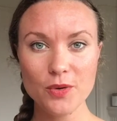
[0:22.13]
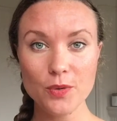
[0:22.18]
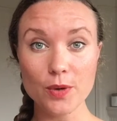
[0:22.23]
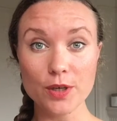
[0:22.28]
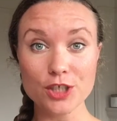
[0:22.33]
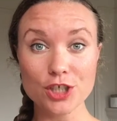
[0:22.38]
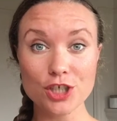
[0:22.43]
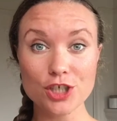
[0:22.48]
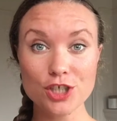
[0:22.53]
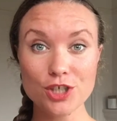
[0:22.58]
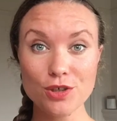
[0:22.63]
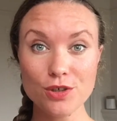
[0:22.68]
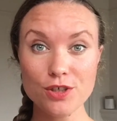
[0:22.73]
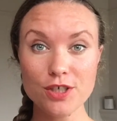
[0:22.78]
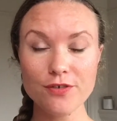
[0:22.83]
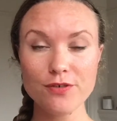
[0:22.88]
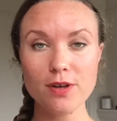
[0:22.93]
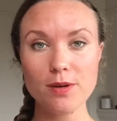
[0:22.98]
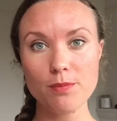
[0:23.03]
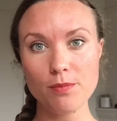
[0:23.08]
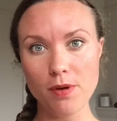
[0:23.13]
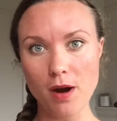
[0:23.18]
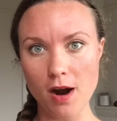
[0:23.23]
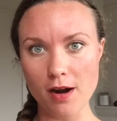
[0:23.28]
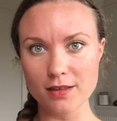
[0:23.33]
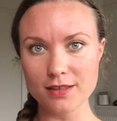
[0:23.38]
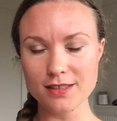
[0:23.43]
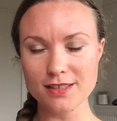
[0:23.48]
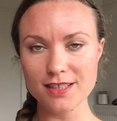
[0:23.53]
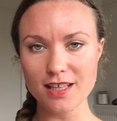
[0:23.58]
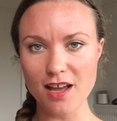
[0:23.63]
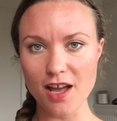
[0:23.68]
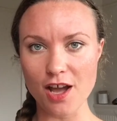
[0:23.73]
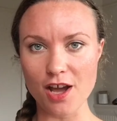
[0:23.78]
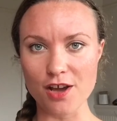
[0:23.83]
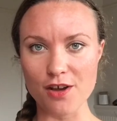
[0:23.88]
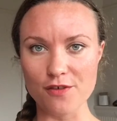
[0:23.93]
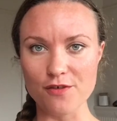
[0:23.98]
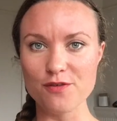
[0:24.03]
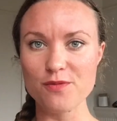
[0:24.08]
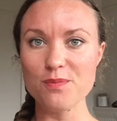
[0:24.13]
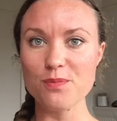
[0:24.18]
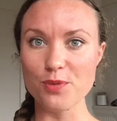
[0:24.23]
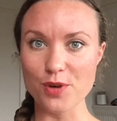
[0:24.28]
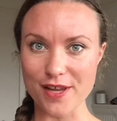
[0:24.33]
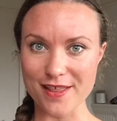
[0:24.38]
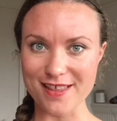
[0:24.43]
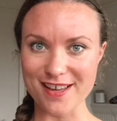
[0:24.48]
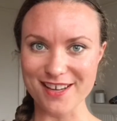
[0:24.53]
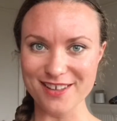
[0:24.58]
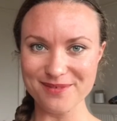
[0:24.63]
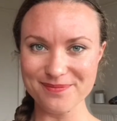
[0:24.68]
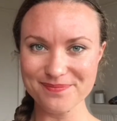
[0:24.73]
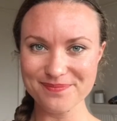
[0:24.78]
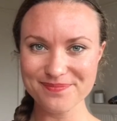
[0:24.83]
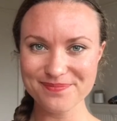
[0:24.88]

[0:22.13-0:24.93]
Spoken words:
which are two different parts of breathing.